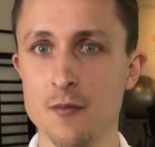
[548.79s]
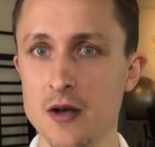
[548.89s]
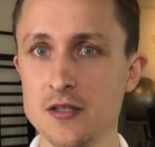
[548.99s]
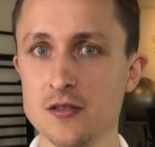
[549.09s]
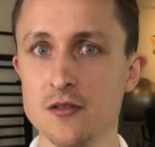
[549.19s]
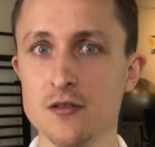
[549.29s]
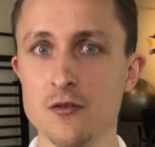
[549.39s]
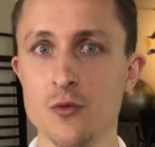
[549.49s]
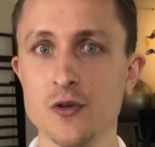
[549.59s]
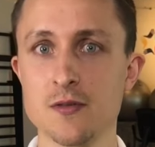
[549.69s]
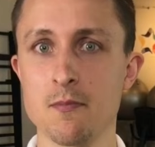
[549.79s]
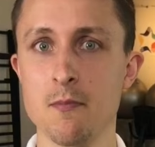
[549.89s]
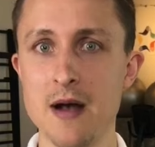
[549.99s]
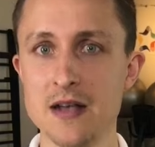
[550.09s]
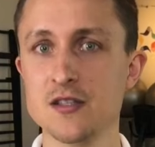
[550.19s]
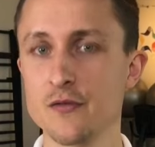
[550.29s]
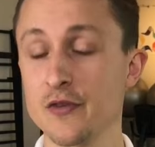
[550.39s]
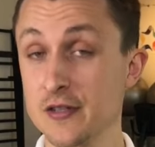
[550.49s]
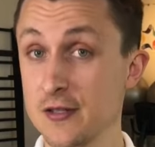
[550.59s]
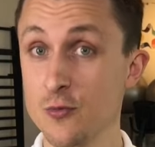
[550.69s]
muscle was massively
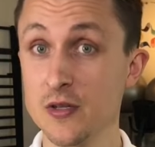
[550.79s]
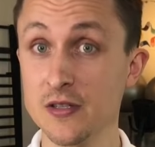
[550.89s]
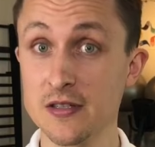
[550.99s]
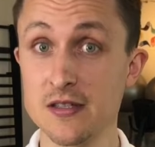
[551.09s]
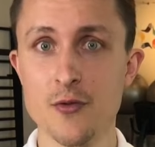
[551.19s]
squeezed,